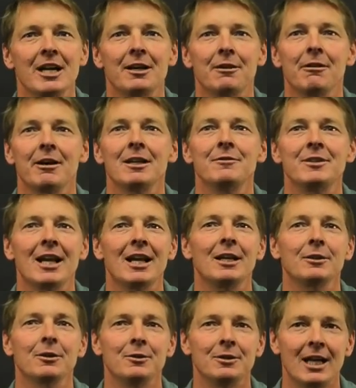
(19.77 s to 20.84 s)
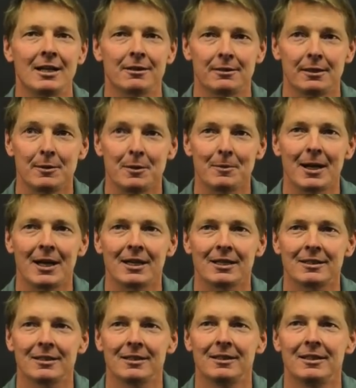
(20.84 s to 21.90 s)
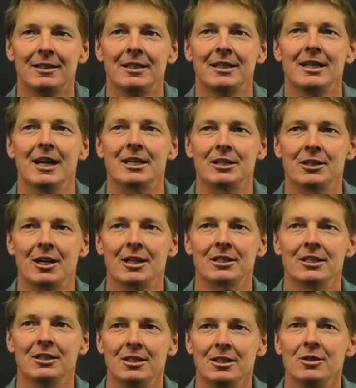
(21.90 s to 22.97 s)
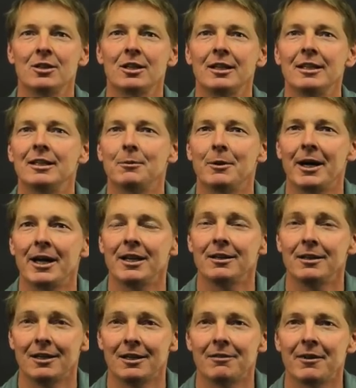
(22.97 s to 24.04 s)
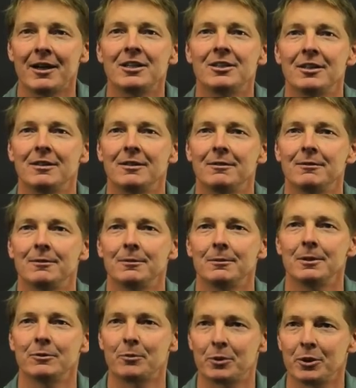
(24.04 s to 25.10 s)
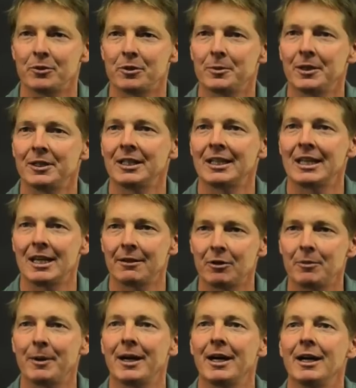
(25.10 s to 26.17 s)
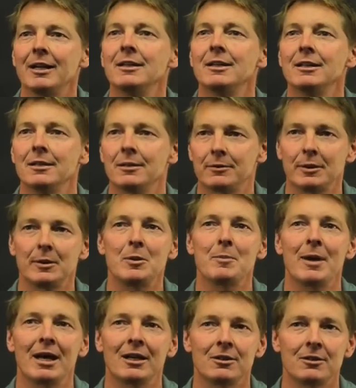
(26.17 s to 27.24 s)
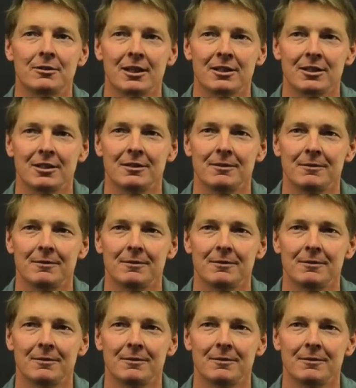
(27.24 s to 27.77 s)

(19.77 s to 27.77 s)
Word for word: our creative talent on down sleeping bags. Our designers continue to lead the way in innovation. We've improved upon nearly every part of sleeping bag construction.